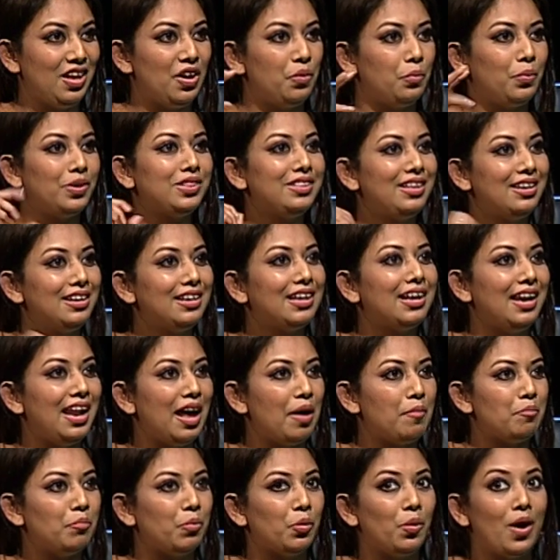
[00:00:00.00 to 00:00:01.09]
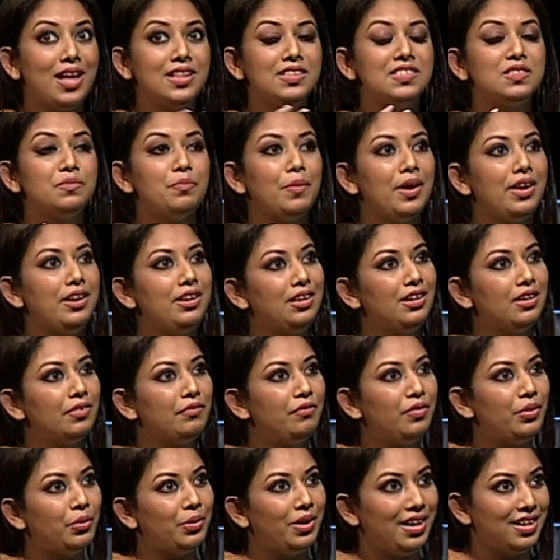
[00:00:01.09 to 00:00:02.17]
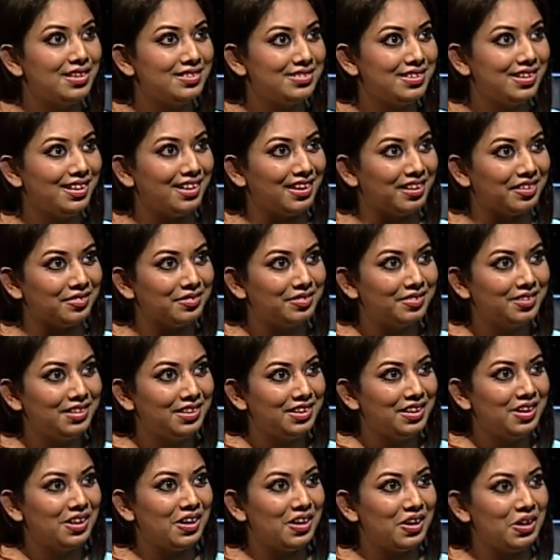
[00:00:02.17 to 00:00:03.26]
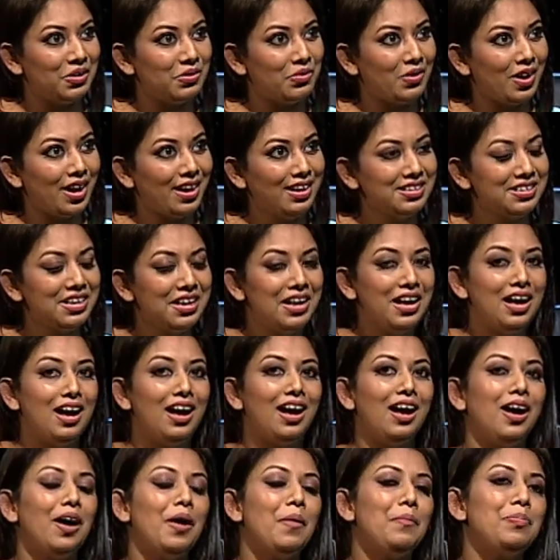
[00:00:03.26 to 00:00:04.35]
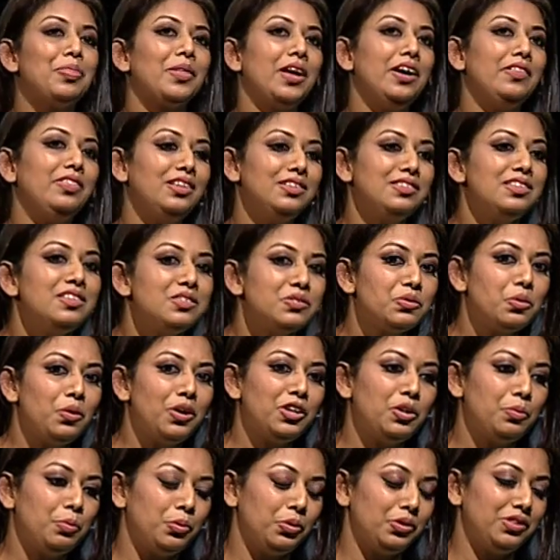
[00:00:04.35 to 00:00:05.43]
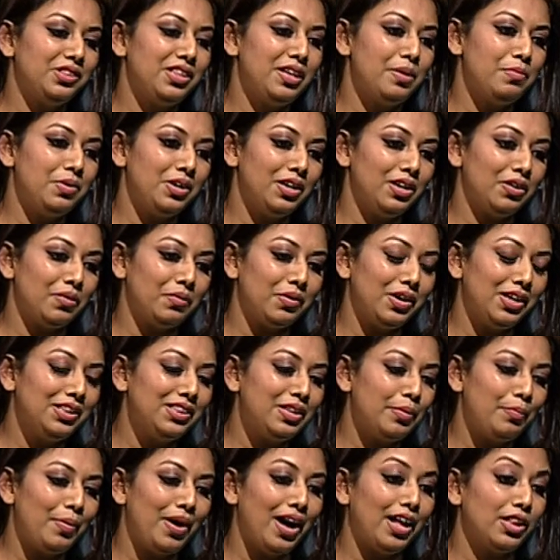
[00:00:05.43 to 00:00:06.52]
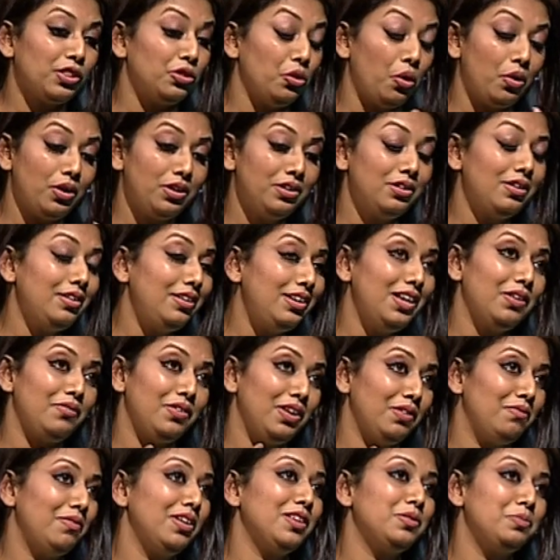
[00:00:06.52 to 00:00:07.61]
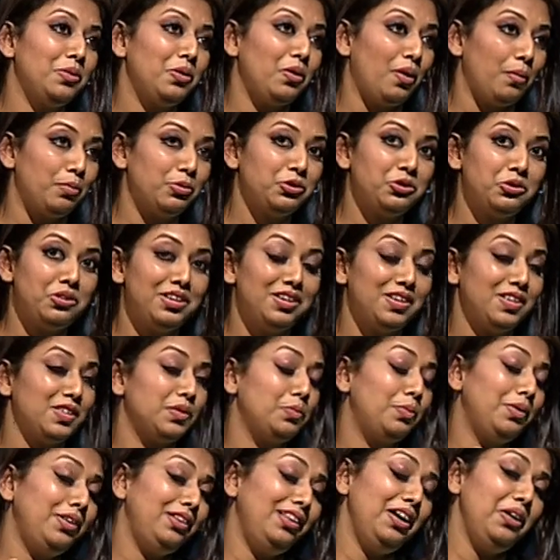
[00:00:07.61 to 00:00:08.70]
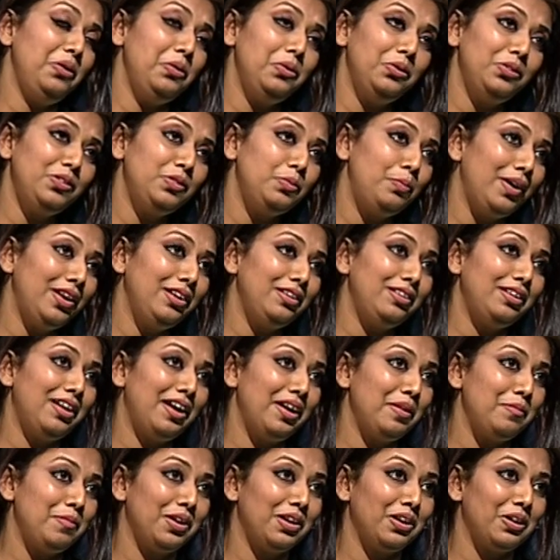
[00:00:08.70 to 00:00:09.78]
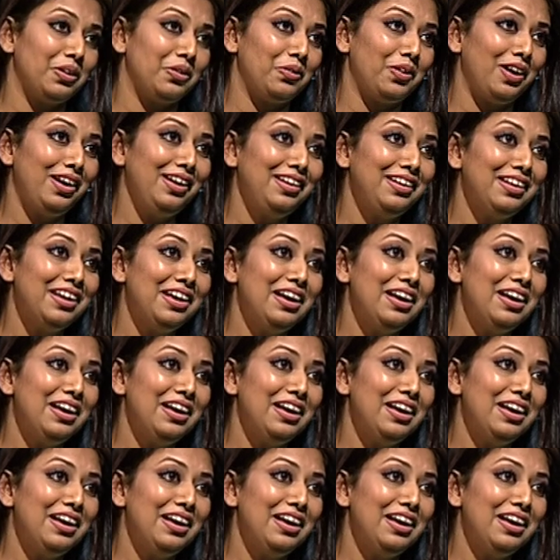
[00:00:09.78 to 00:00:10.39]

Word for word: within Colombo and spending a few days here. Right? This is going to put them in the path not only of investment opportunities, but they're going to spend time here, right?